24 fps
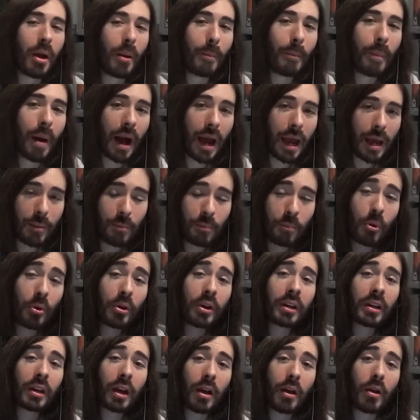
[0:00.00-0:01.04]
by
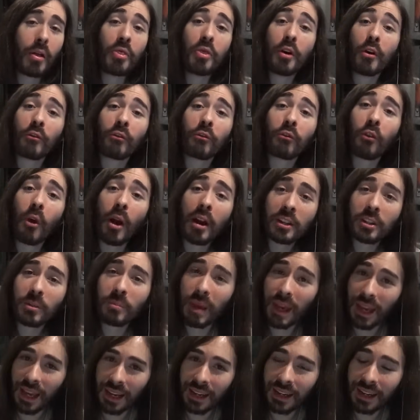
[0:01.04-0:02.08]
putting the front
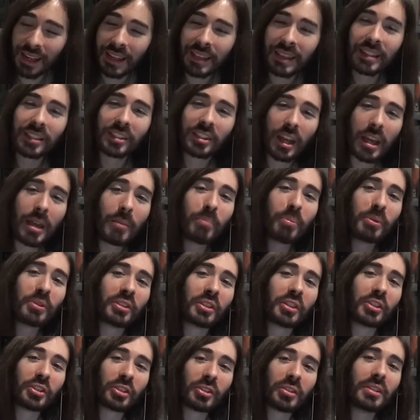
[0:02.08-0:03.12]
man in the same
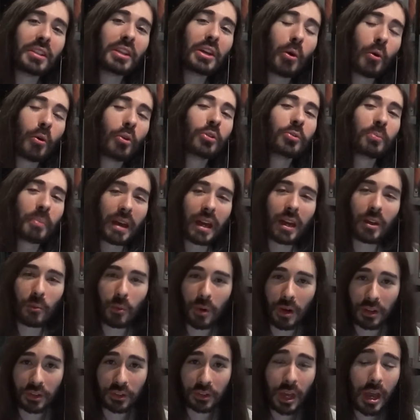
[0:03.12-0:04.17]
position the old man
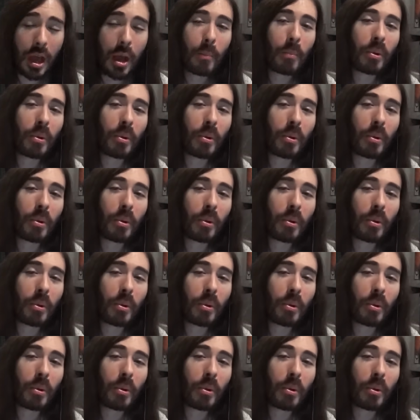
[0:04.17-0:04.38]
was.